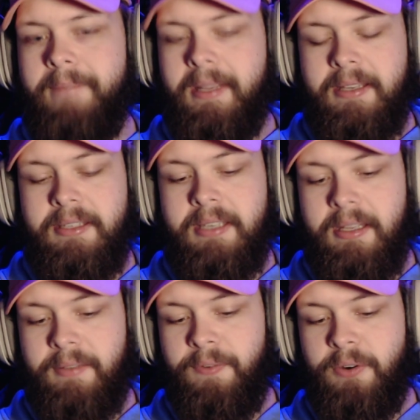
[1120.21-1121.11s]
like they
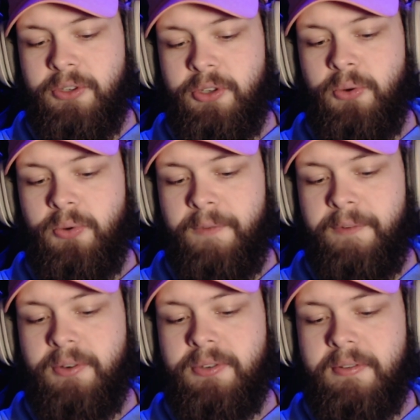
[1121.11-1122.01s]
said, first tooth,
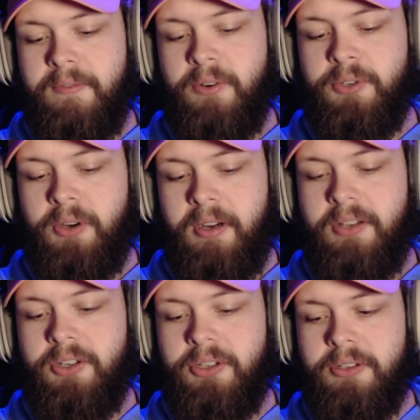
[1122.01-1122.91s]
first
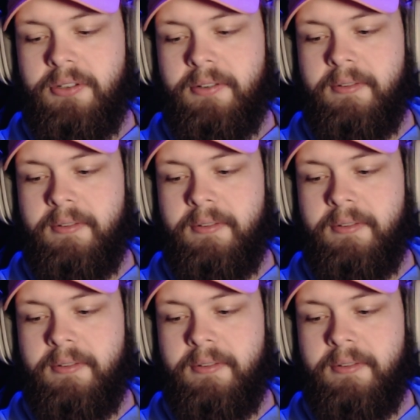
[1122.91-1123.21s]
crush.